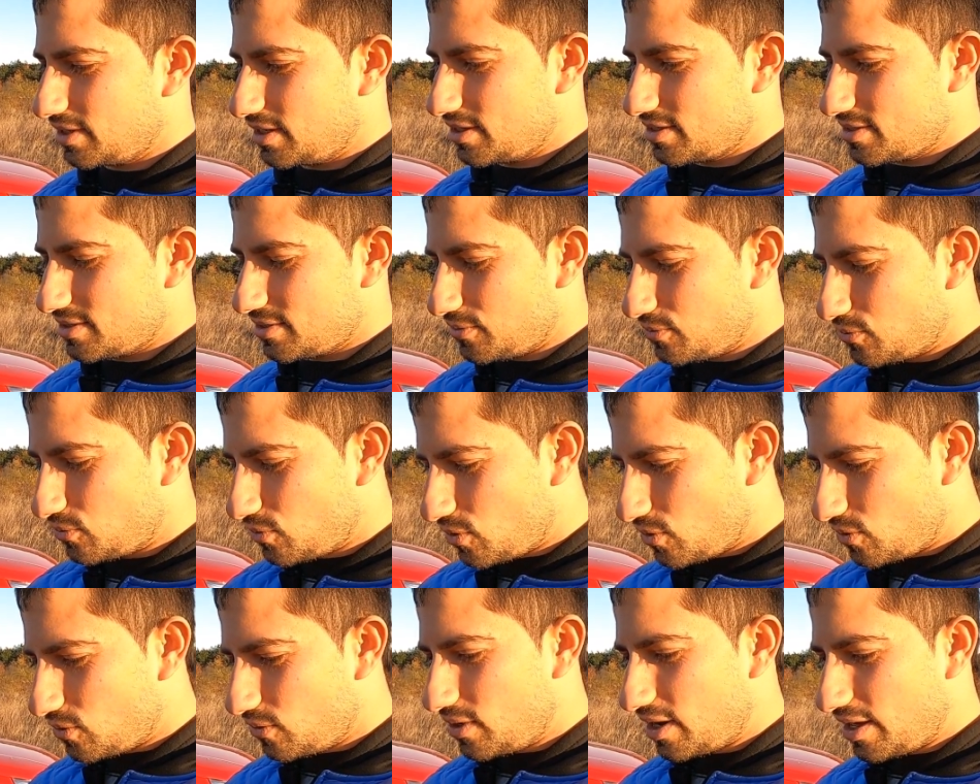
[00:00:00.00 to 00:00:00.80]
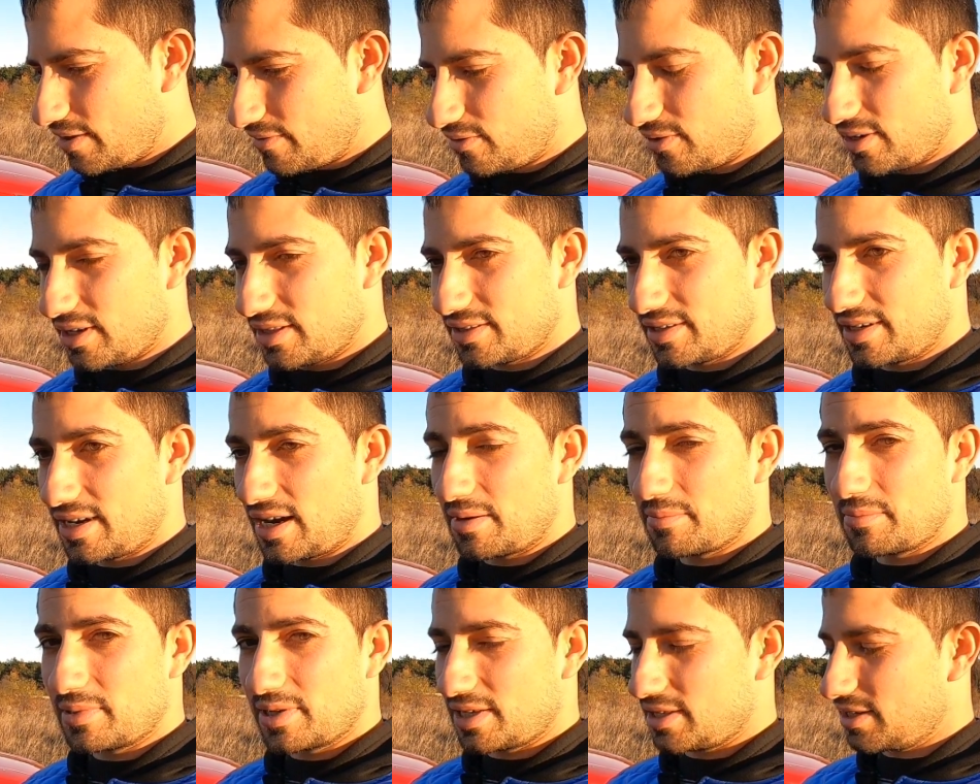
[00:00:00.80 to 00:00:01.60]
it's a low level entry
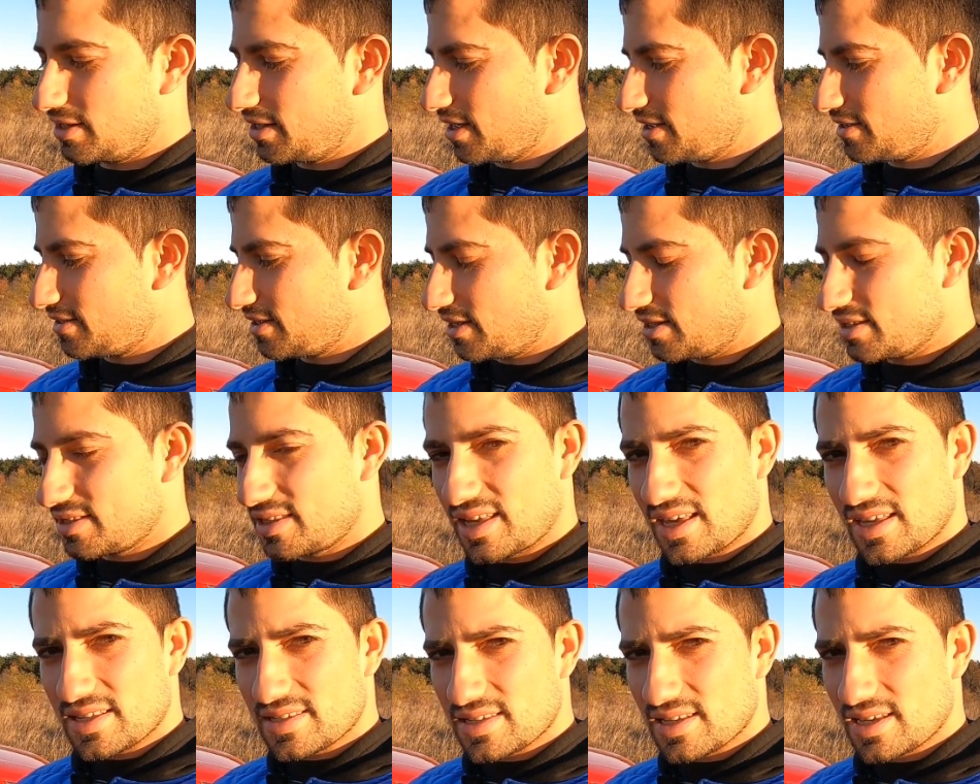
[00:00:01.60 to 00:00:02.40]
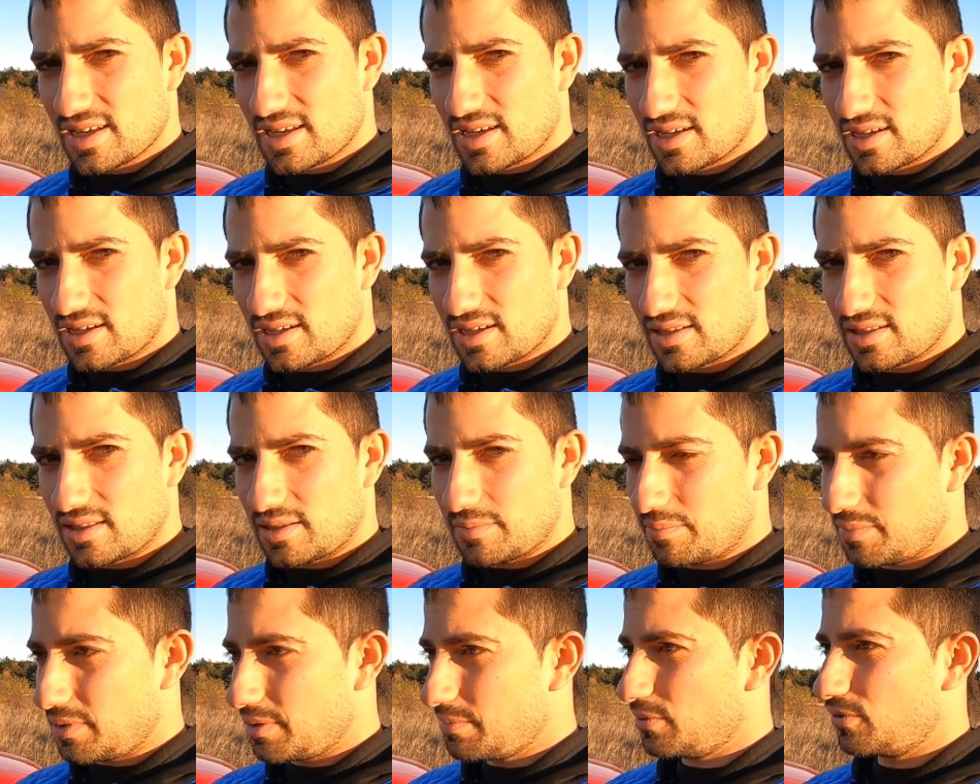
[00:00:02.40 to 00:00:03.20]
car, but it has
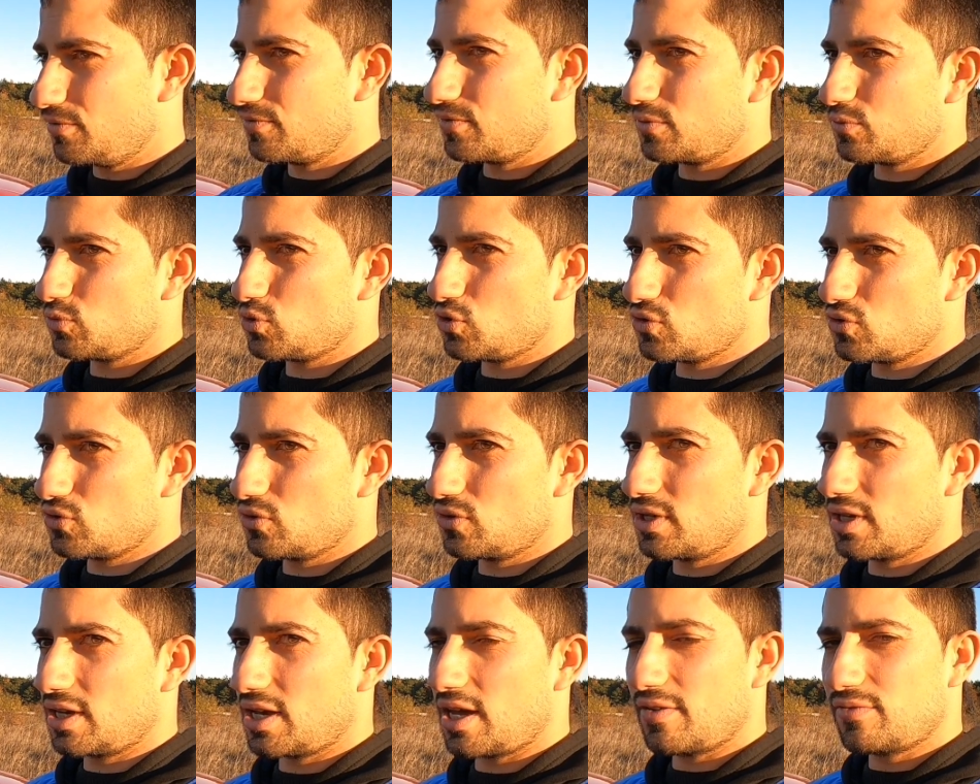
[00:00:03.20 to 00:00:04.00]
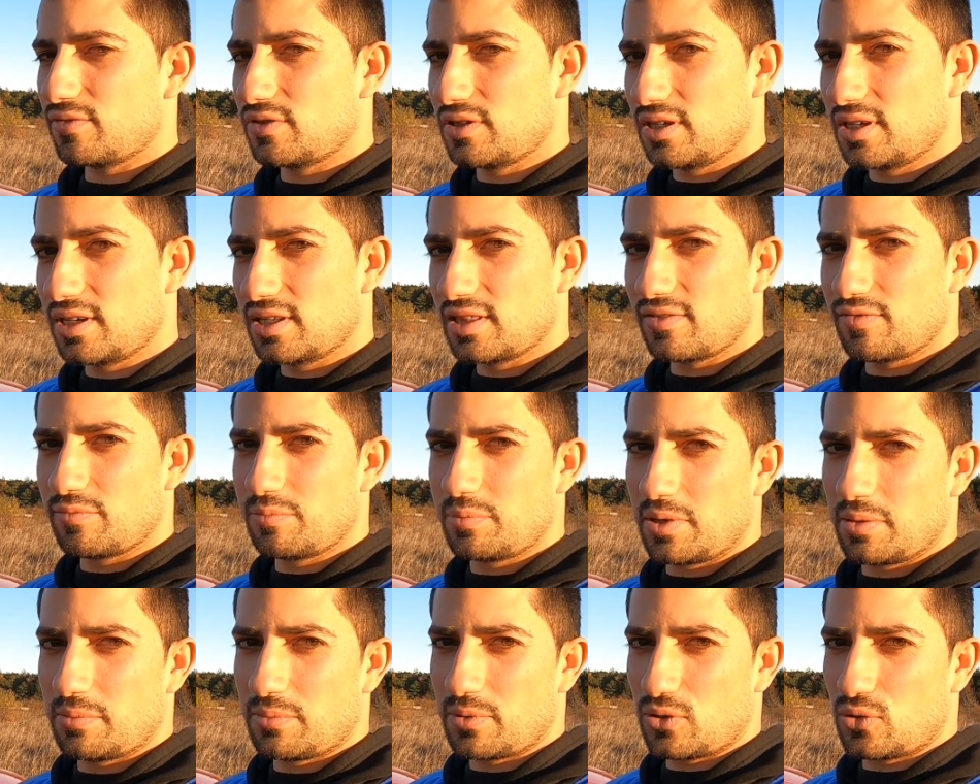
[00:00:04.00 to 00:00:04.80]
the people from Suzuki have think
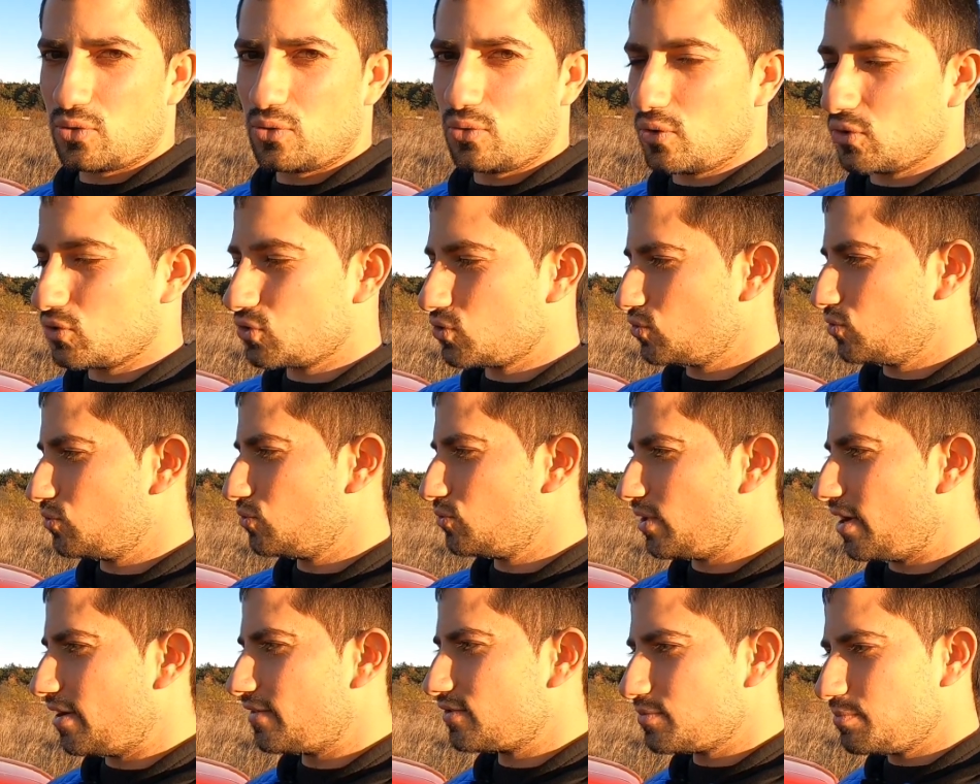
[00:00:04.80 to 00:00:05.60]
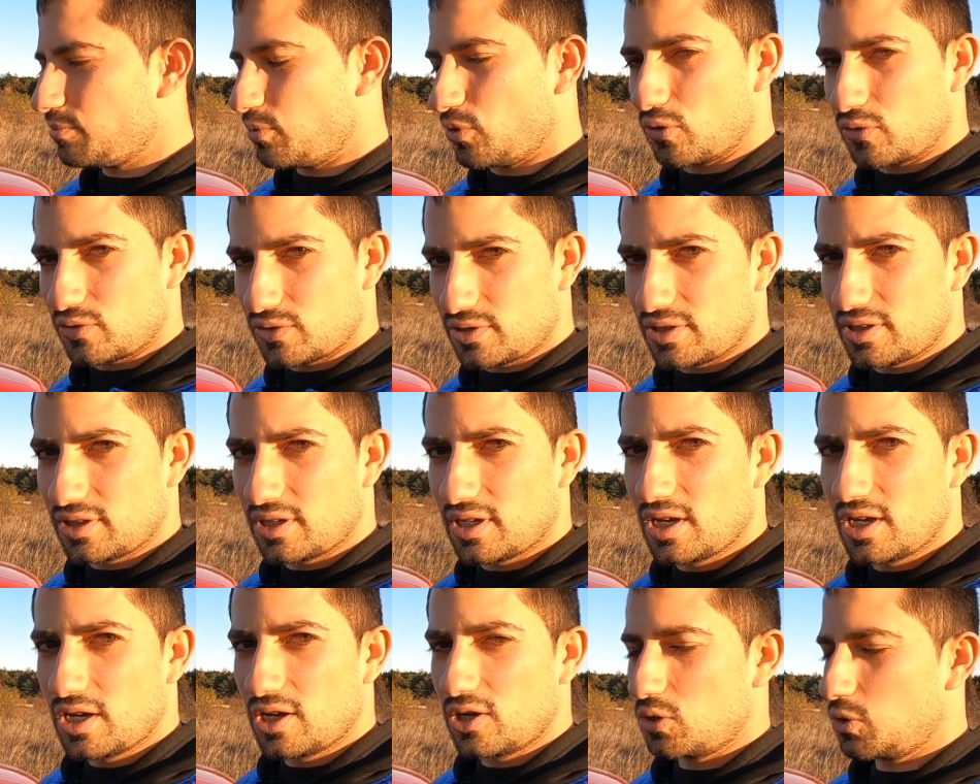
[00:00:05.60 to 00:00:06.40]
of people who wants to drive sporty,